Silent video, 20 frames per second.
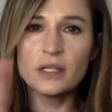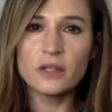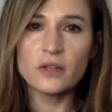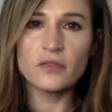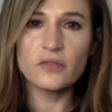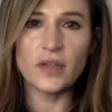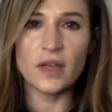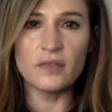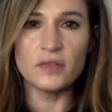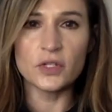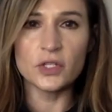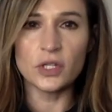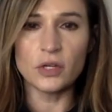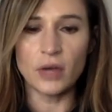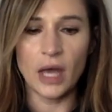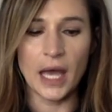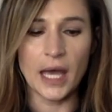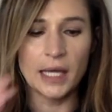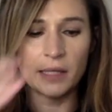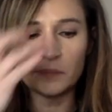The flavor's
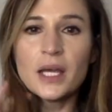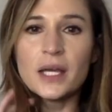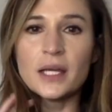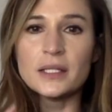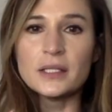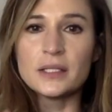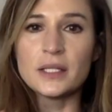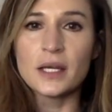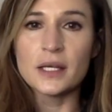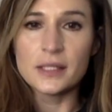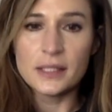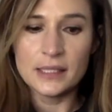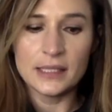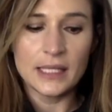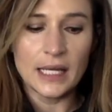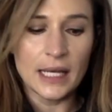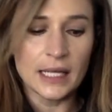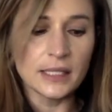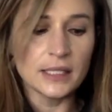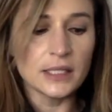okay. It does
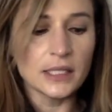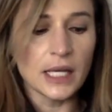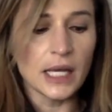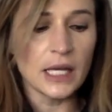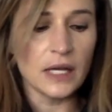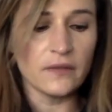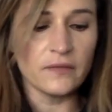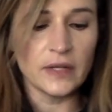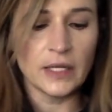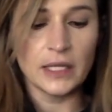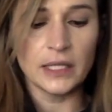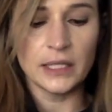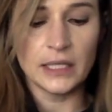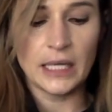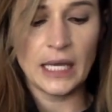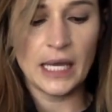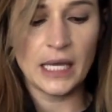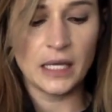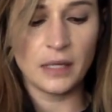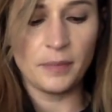taste like vanilla
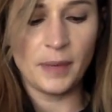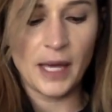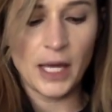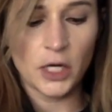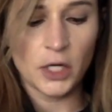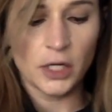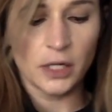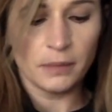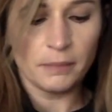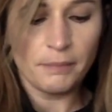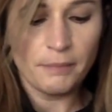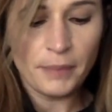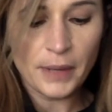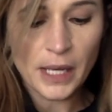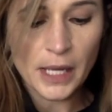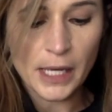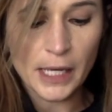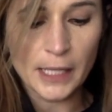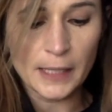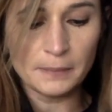cake batter,
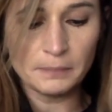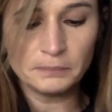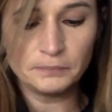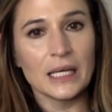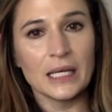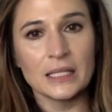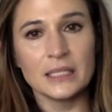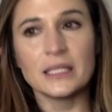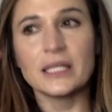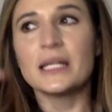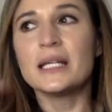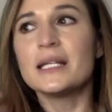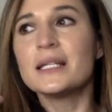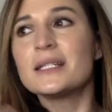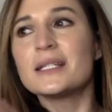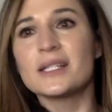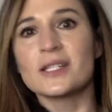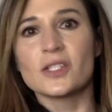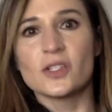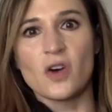but it didn't
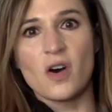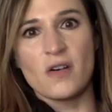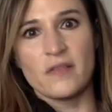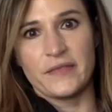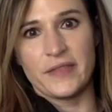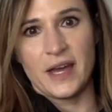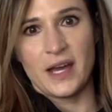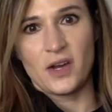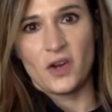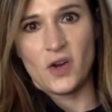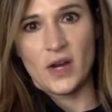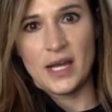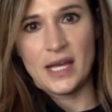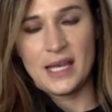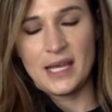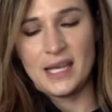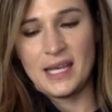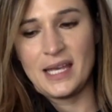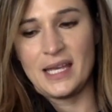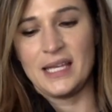dissolve that great.
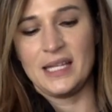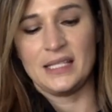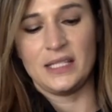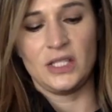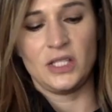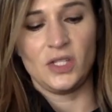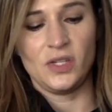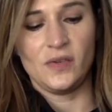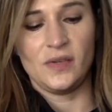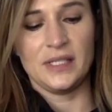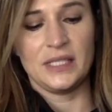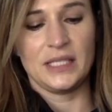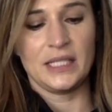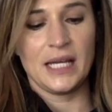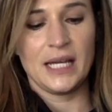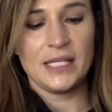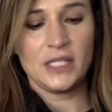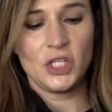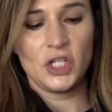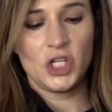And so it's
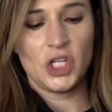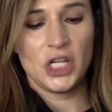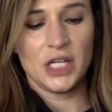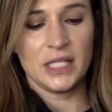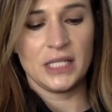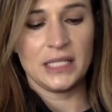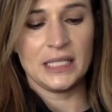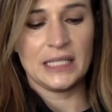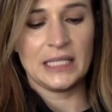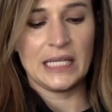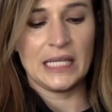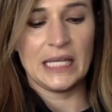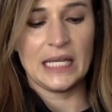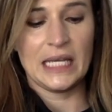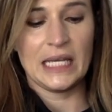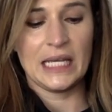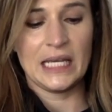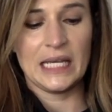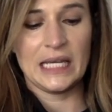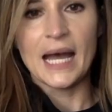got chunks in
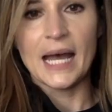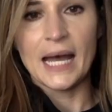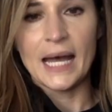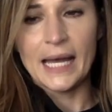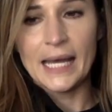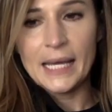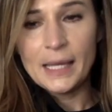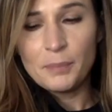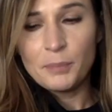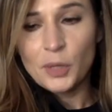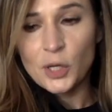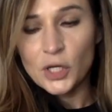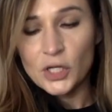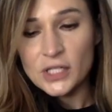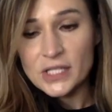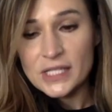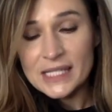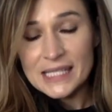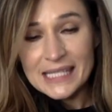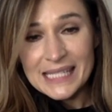it. I
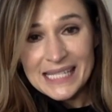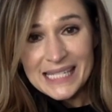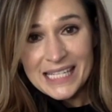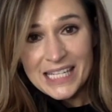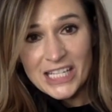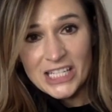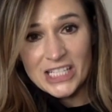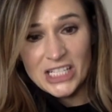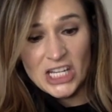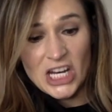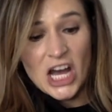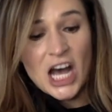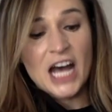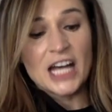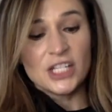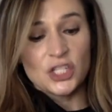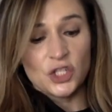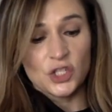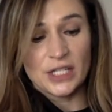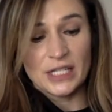personally could
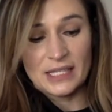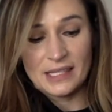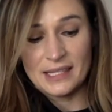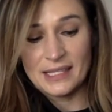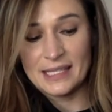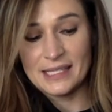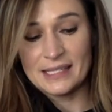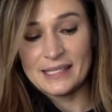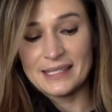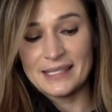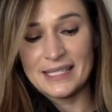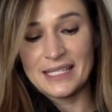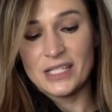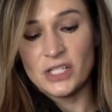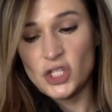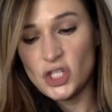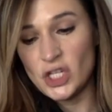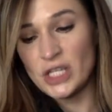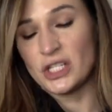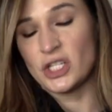not drink this
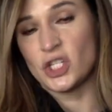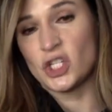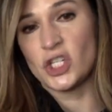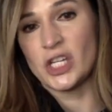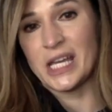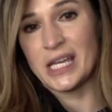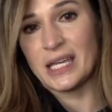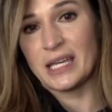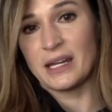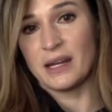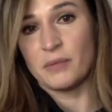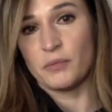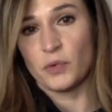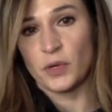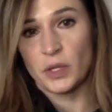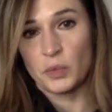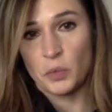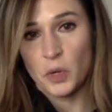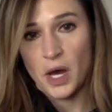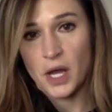just shaken up
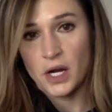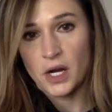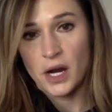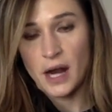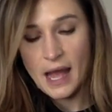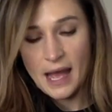with water.